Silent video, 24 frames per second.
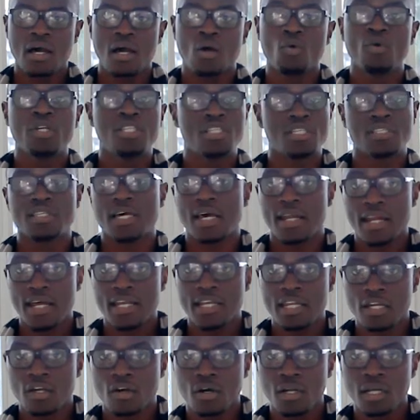which is a
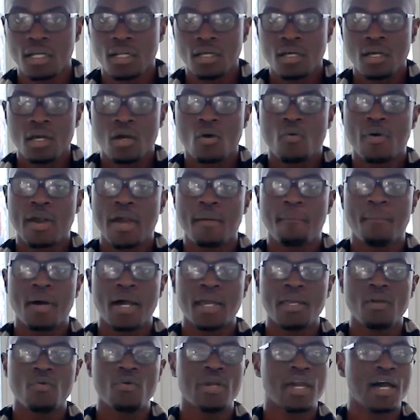radical,
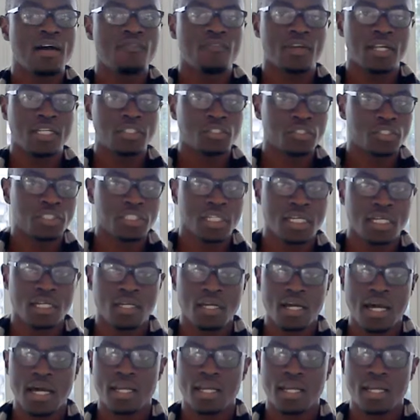whereby we have nitrogen